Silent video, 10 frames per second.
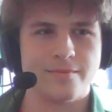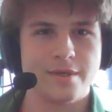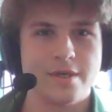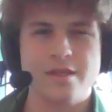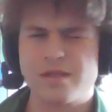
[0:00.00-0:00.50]

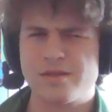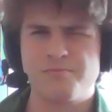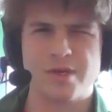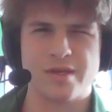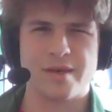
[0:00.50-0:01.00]
This is
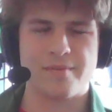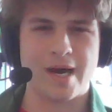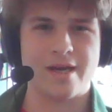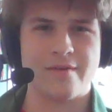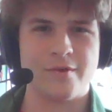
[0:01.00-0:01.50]
with, like,
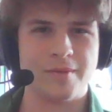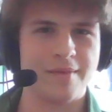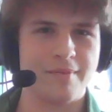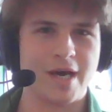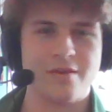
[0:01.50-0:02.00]
if you're playing
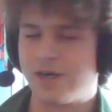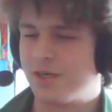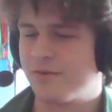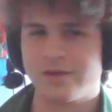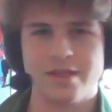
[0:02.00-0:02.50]

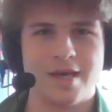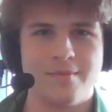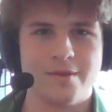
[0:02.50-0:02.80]
Pathfinder, for example, you